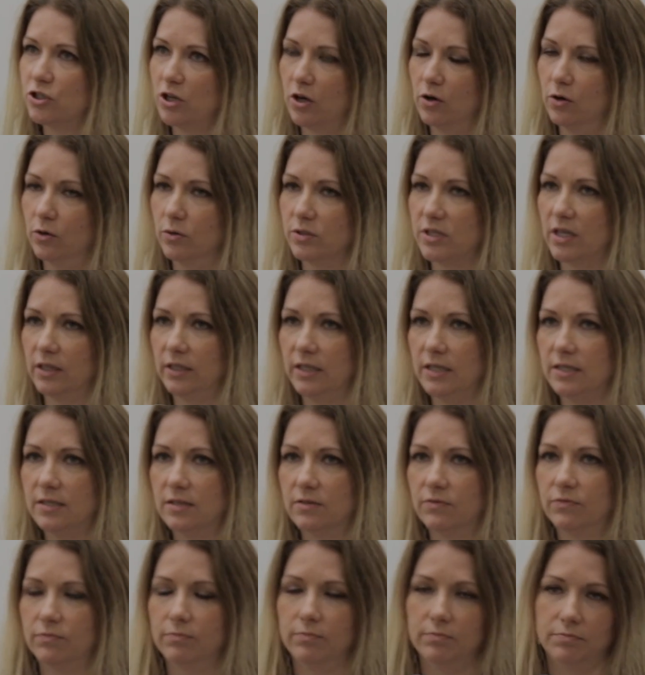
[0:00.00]
shows, at
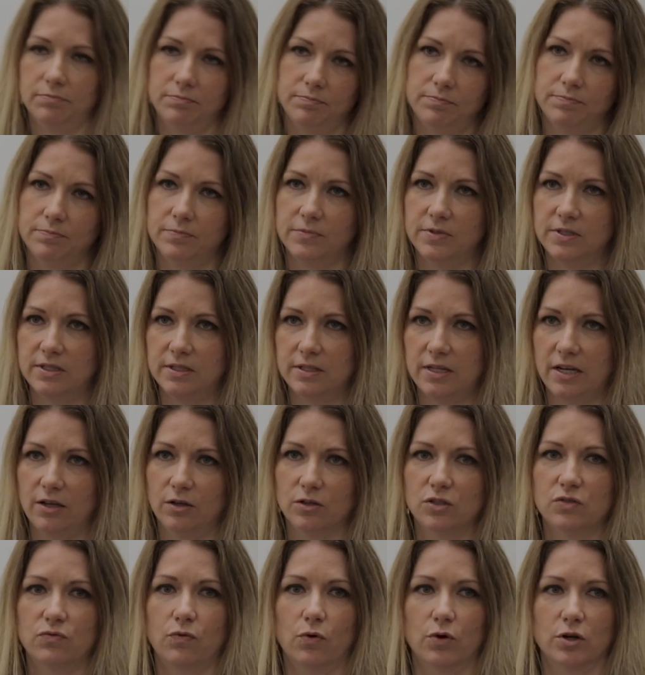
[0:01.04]
least
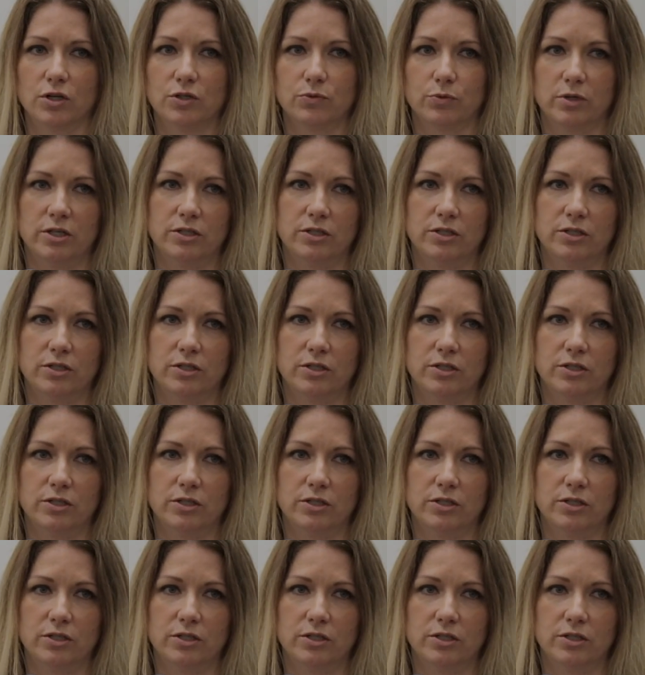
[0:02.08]
Salesforce